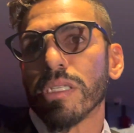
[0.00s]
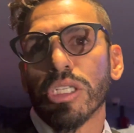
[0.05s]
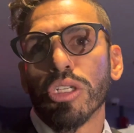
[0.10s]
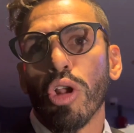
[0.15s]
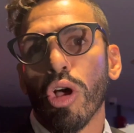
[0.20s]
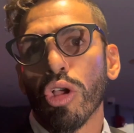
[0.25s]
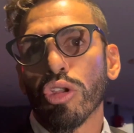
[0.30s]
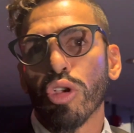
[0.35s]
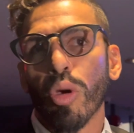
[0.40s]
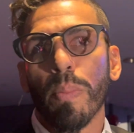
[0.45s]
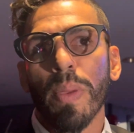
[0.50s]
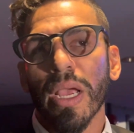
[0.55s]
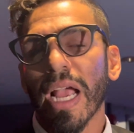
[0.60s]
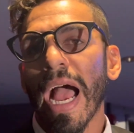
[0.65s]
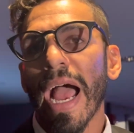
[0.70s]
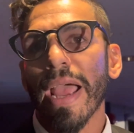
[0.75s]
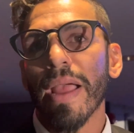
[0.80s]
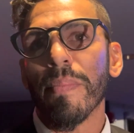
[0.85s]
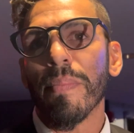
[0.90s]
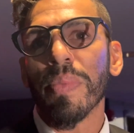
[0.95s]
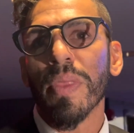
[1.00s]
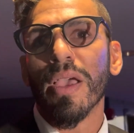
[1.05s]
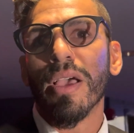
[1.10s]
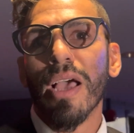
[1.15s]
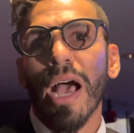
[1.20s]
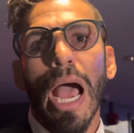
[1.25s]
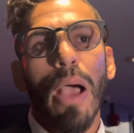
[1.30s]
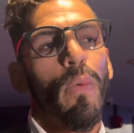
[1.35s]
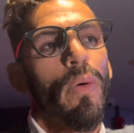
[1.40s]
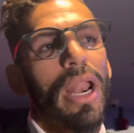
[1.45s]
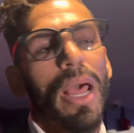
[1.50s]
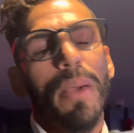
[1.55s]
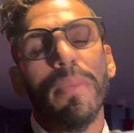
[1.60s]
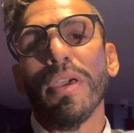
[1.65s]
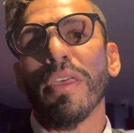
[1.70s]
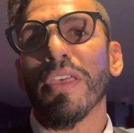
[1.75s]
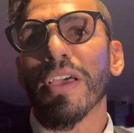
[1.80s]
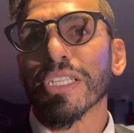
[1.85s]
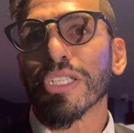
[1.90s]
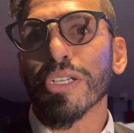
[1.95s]
he's not too big guy. I want to be
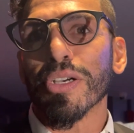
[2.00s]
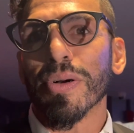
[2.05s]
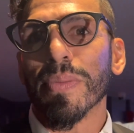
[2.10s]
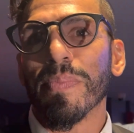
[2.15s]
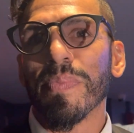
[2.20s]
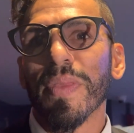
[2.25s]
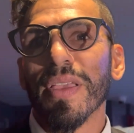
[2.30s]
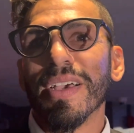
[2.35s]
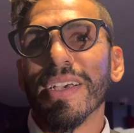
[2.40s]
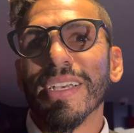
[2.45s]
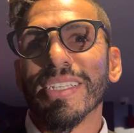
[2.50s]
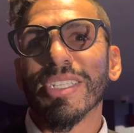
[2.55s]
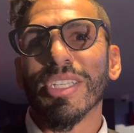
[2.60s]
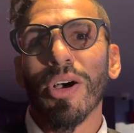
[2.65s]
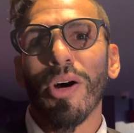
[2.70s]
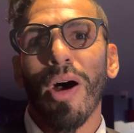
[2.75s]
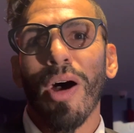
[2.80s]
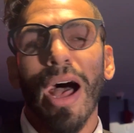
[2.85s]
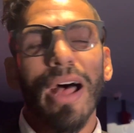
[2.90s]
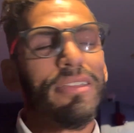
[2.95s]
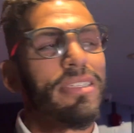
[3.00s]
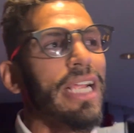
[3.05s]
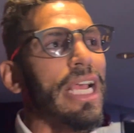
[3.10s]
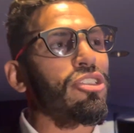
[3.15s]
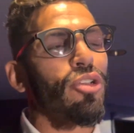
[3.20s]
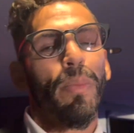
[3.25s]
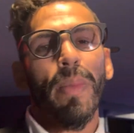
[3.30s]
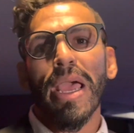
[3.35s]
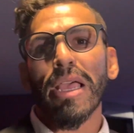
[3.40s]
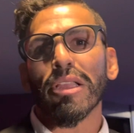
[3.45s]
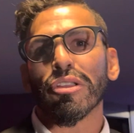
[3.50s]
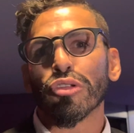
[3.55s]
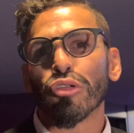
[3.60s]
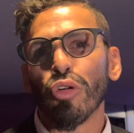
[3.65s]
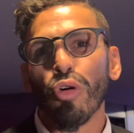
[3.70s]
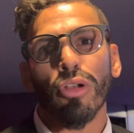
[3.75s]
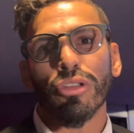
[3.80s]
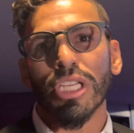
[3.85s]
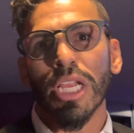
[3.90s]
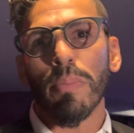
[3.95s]
there too. So I'm trying to make two
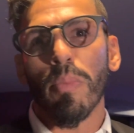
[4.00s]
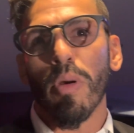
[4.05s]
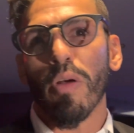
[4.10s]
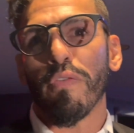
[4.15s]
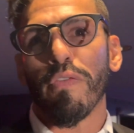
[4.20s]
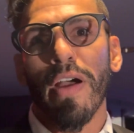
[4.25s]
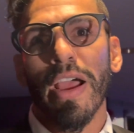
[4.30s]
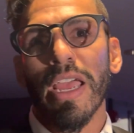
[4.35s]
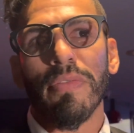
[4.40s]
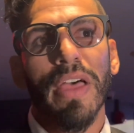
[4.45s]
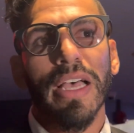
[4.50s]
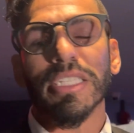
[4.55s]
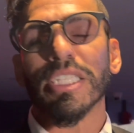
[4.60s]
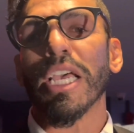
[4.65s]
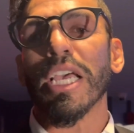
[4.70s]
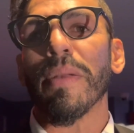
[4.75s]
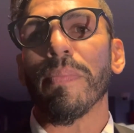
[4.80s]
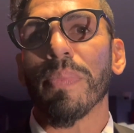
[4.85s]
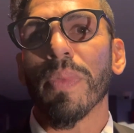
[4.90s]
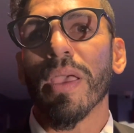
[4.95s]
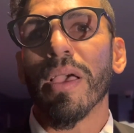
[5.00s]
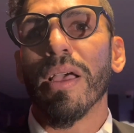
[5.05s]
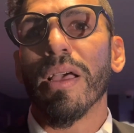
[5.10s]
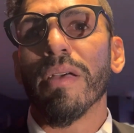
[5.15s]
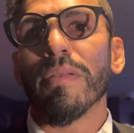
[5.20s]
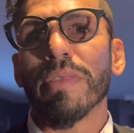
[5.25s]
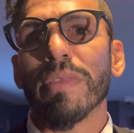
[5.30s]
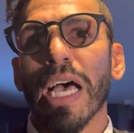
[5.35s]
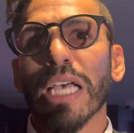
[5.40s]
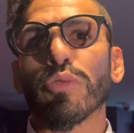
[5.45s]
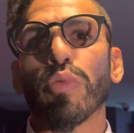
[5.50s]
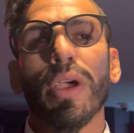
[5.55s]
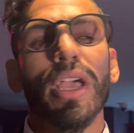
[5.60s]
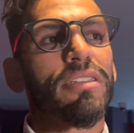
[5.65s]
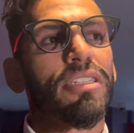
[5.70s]
or three more fights, and that's it. That's why I'm